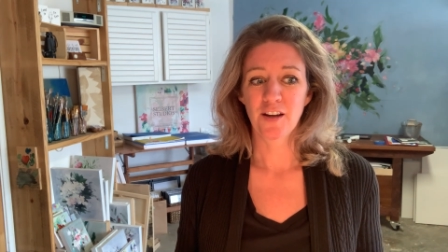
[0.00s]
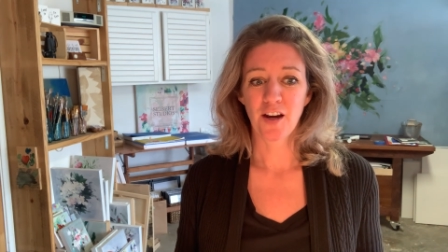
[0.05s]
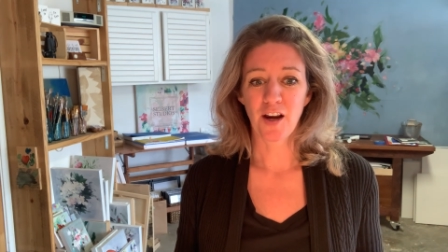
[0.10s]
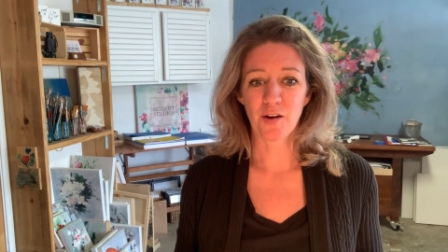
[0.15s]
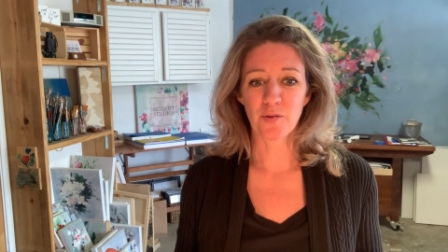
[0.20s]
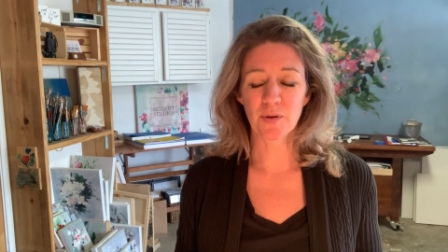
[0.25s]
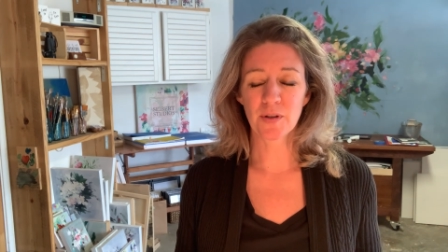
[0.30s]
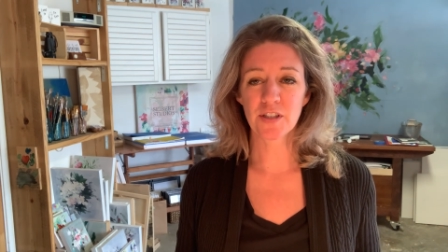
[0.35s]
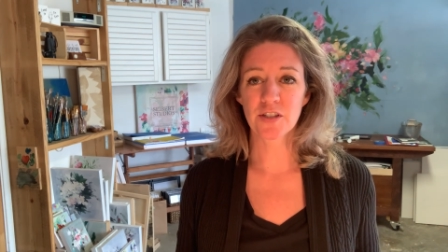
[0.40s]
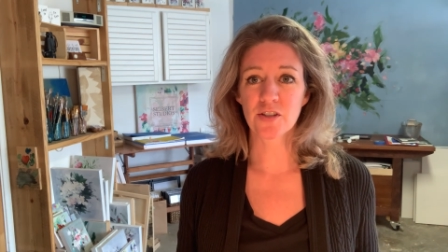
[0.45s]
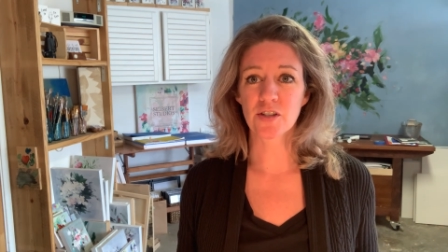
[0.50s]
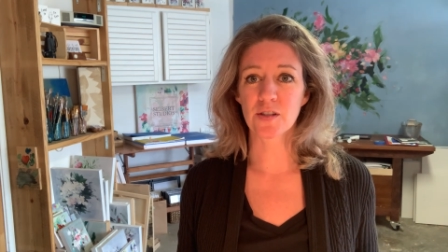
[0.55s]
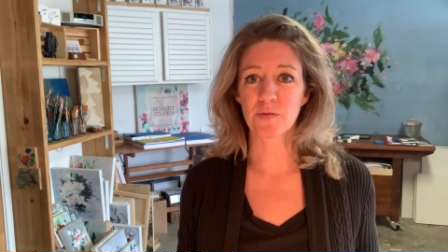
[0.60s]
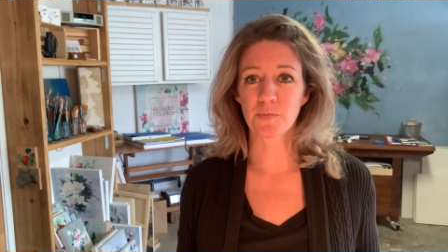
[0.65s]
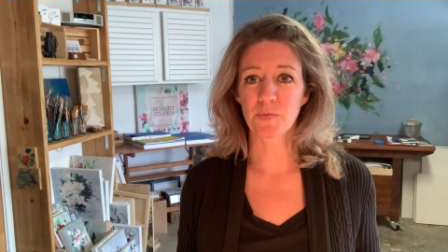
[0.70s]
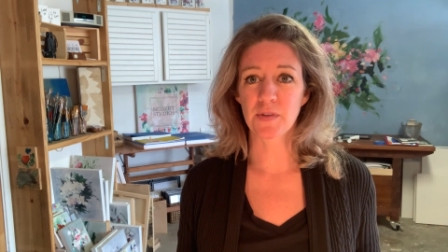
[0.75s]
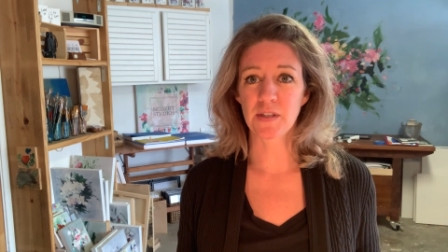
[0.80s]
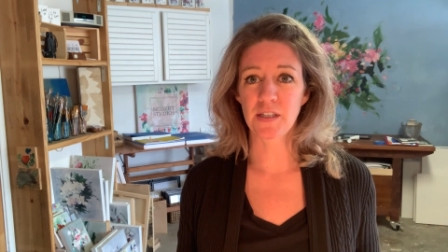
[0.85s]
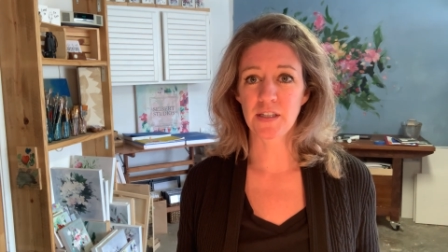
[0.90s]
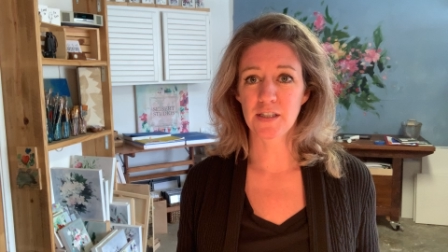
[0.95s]
I really just
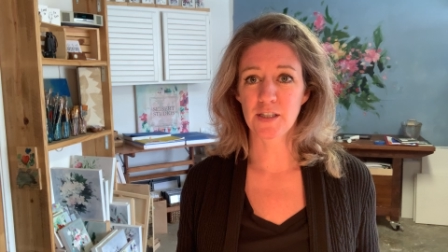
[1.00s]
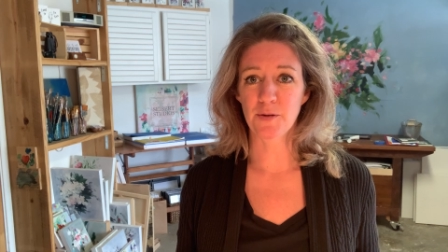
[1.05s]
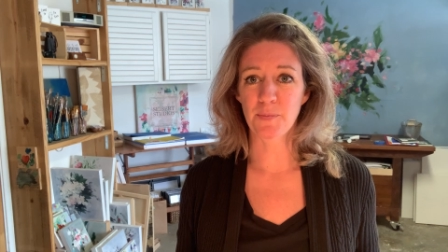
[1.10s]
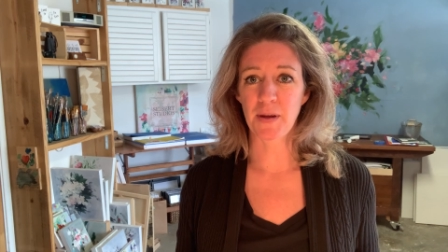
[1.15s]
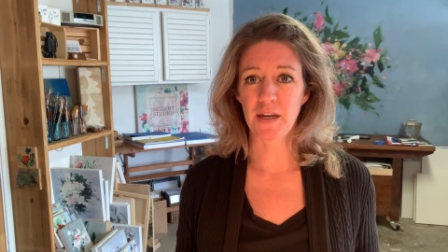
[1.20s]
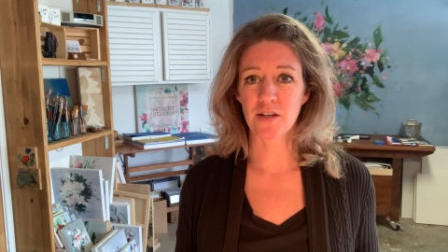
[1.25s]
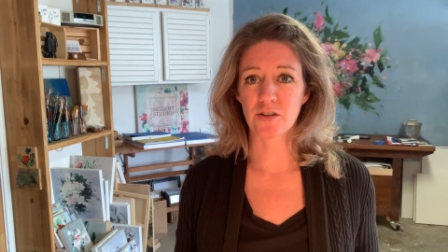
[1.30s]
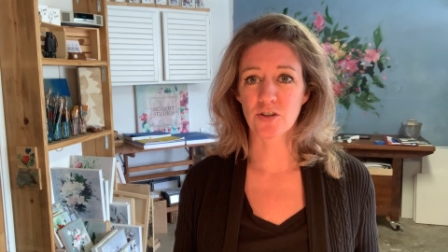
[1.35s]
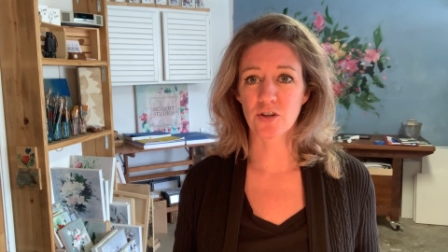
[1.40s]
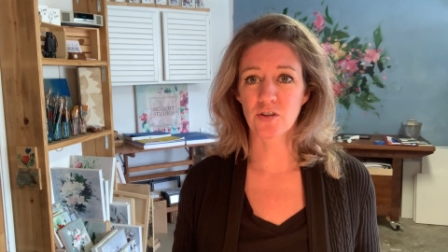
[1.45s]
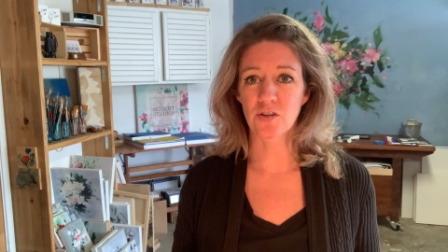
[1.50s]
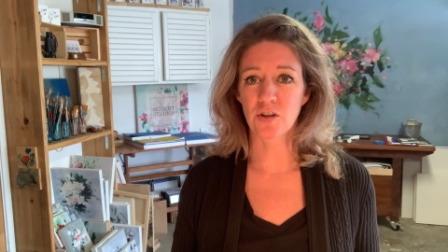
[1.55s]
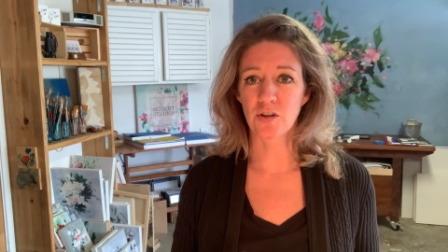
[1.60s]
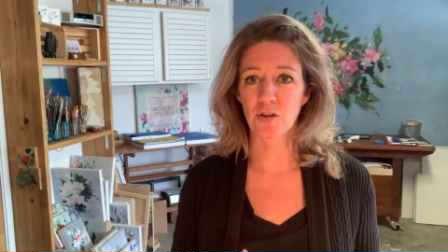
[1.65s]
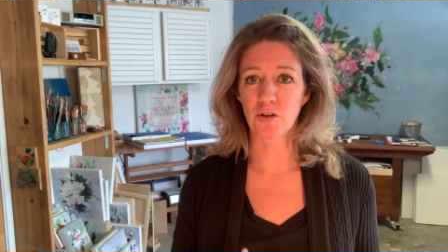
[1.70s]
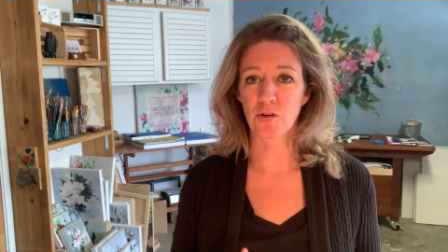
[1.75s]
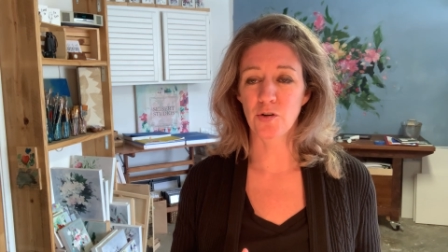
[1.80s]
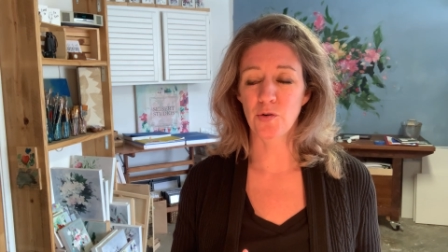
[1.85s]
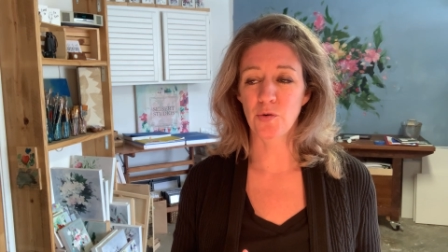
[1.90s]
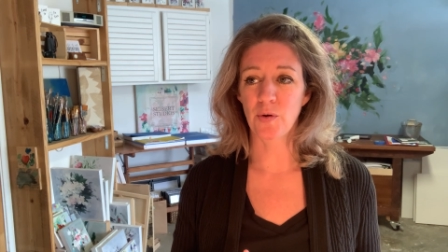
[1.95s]
need to make sure that
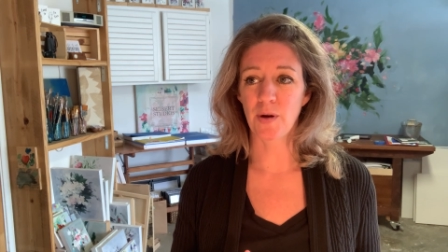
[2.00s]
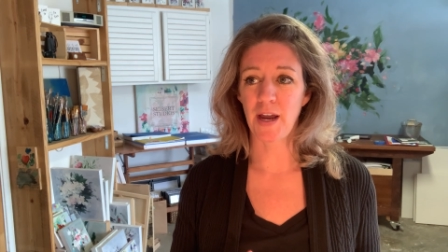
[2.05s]
you